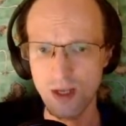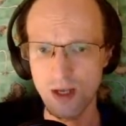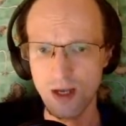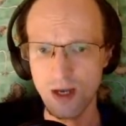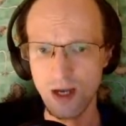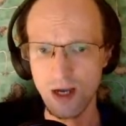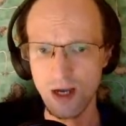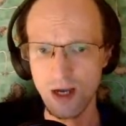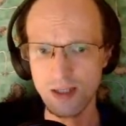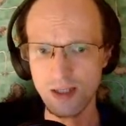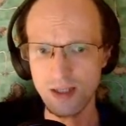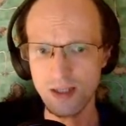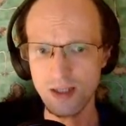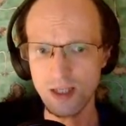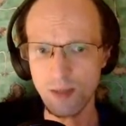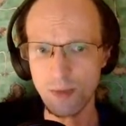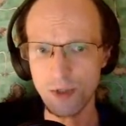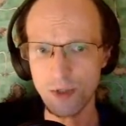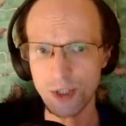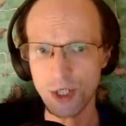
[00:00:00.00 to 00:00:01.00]
I didn't
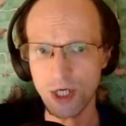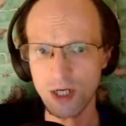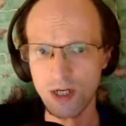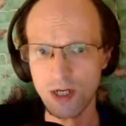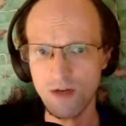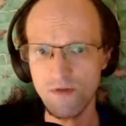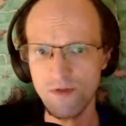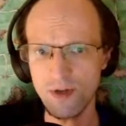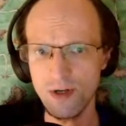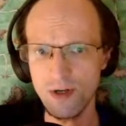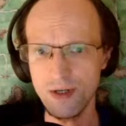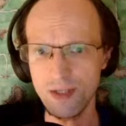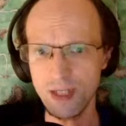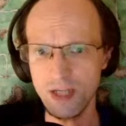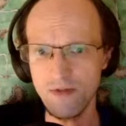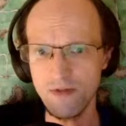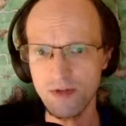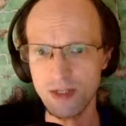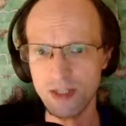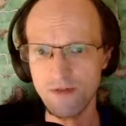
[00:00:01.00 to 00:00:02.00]
double check if there is
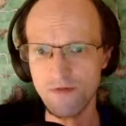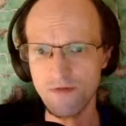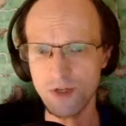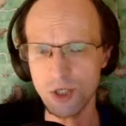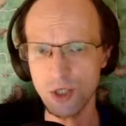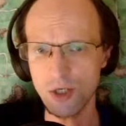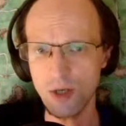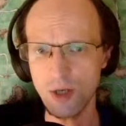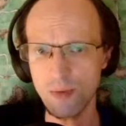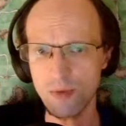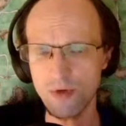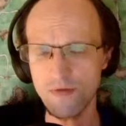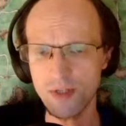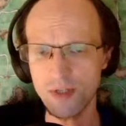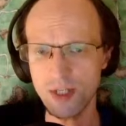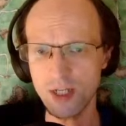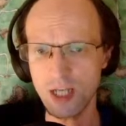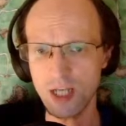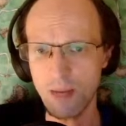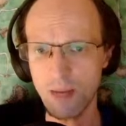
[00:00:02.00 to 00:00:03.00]
even a sufficient number of
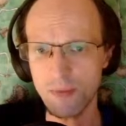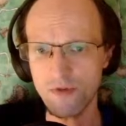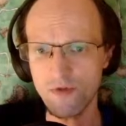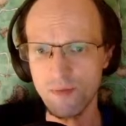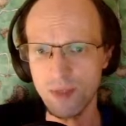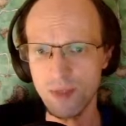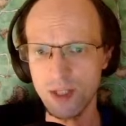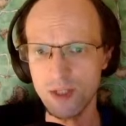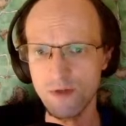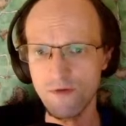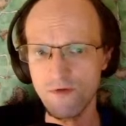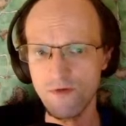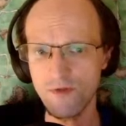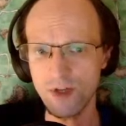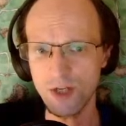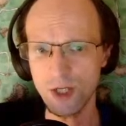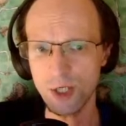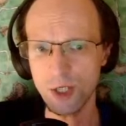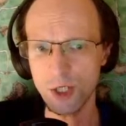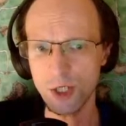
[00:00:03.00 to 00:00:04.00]
city caps for me to
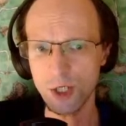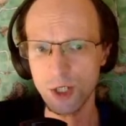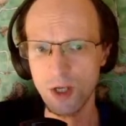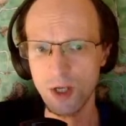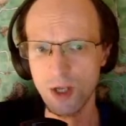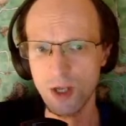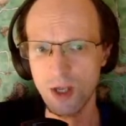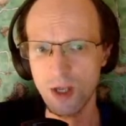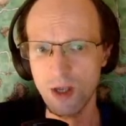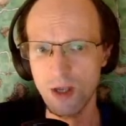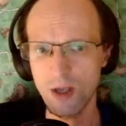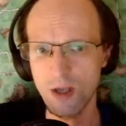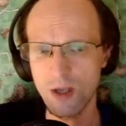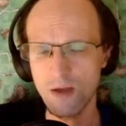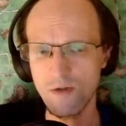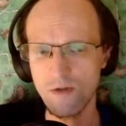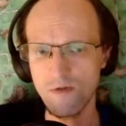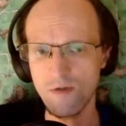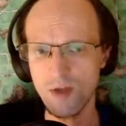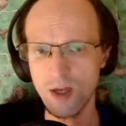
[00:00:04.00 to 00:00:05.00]
finish
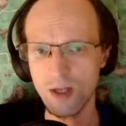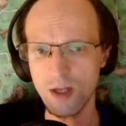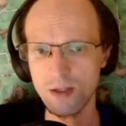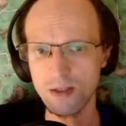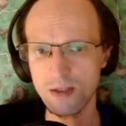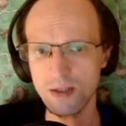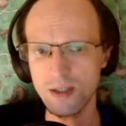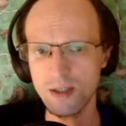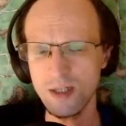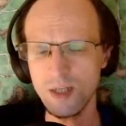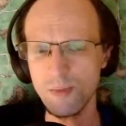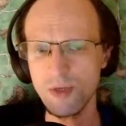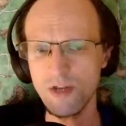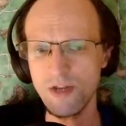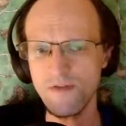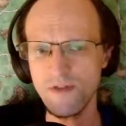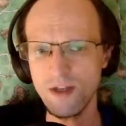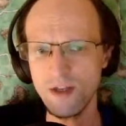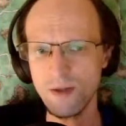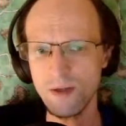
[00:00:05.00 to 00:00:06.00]
that city, but I
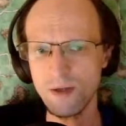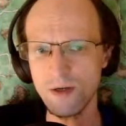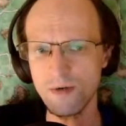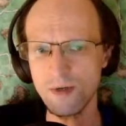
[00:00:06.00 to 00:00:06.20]
think there